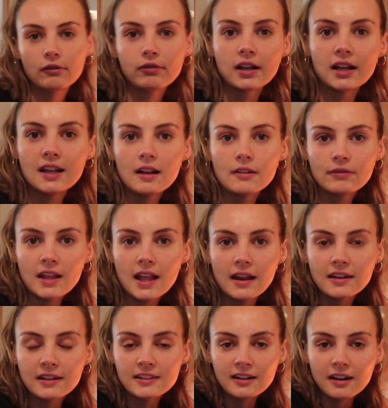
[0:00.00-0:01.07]
a really lovely
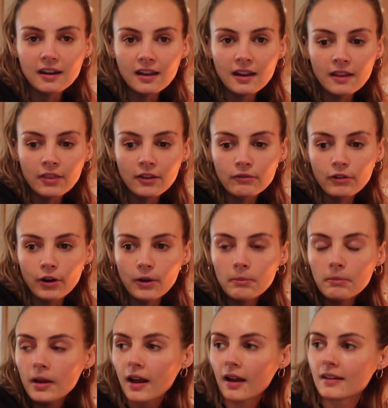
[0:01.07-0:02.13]
energy in the
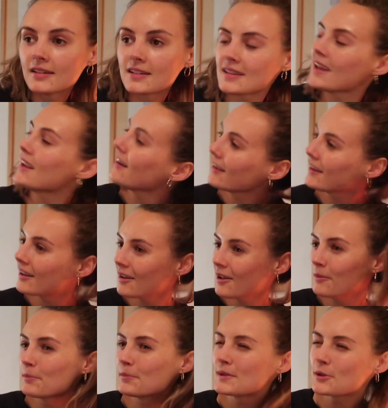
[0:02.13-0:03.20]
room, and they like
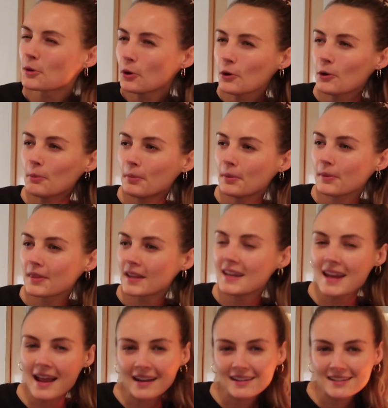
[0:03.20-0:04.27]
absorb the
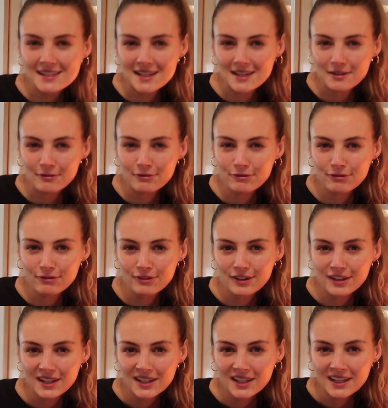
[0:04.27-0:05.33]
negative
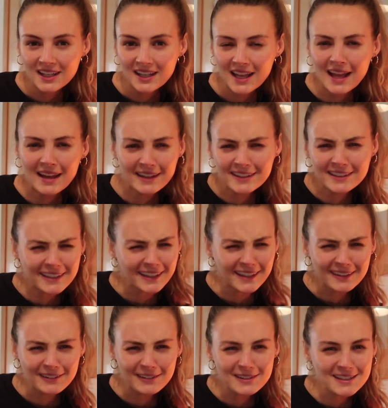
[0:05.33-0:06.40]

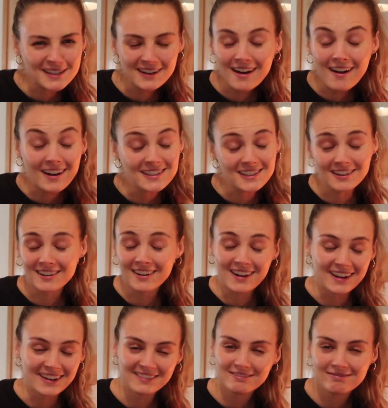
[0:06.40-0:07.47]
energy, or like,
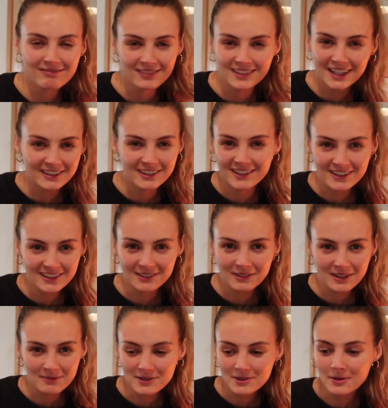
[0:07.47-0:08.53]
I literally don't know
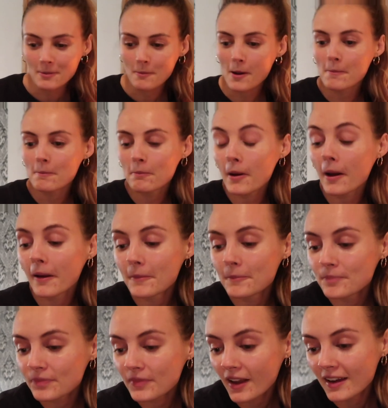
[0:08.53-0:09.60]
what I'm talking about, but
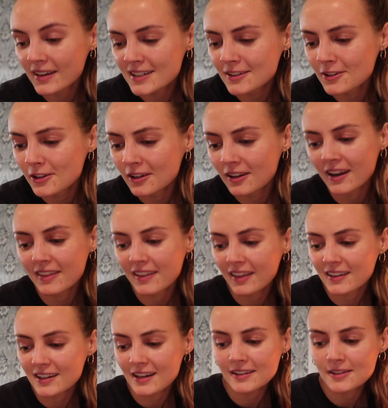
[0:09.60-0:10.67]
I did Google it the
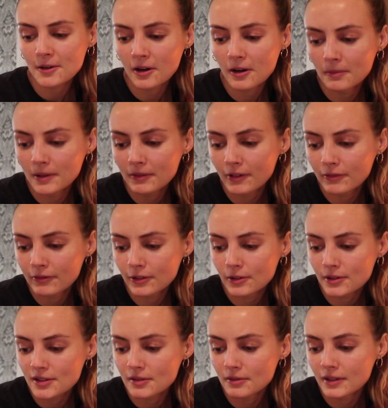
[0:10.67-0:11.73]
other day, so I can't believe I've
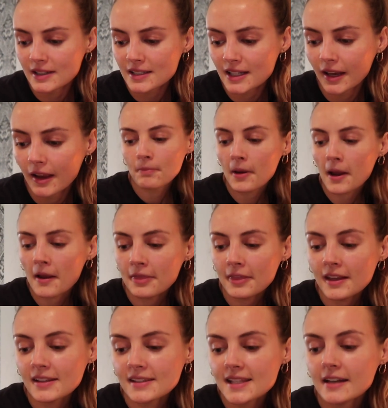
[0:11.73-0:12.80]
forgotten already. But I
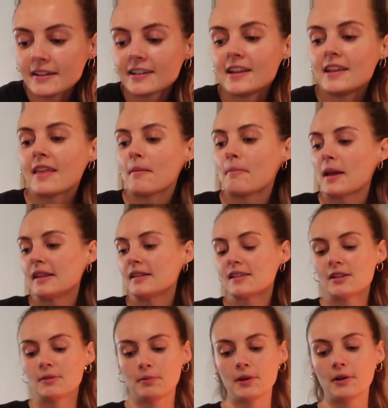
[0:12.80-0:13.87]
think essentially they're meant
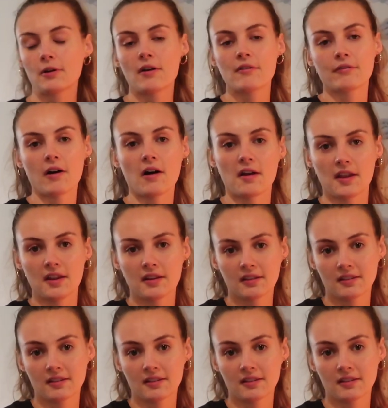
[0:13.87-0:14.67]
to purify